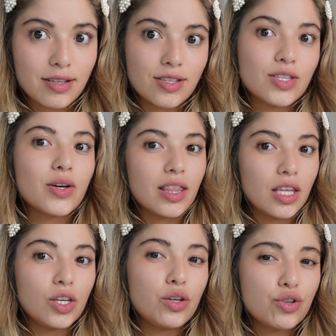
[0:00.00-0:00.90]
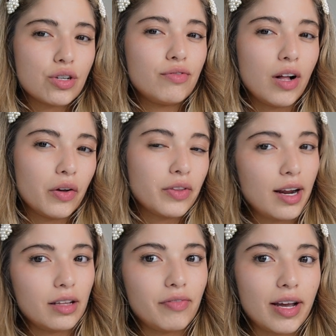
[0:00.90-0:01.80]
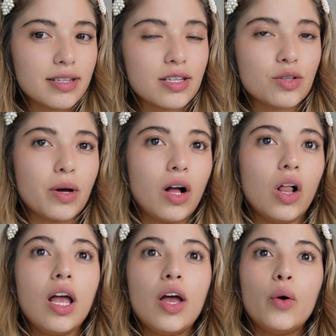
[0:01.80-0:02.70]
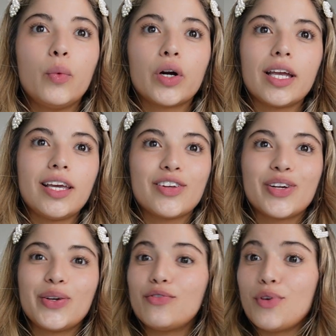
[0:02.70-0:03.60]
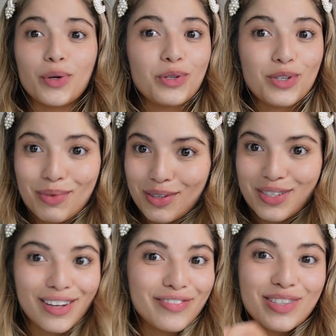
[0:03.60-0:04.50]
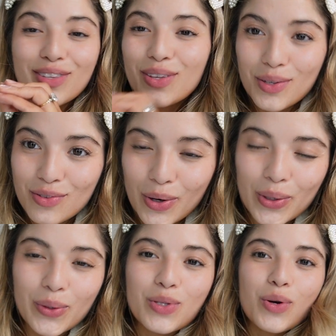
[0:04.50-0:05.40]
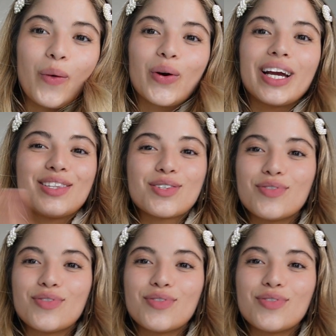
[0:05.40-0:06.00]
So I think you should follow that advice as well, where either you Photoshop yourself into those photos, or it's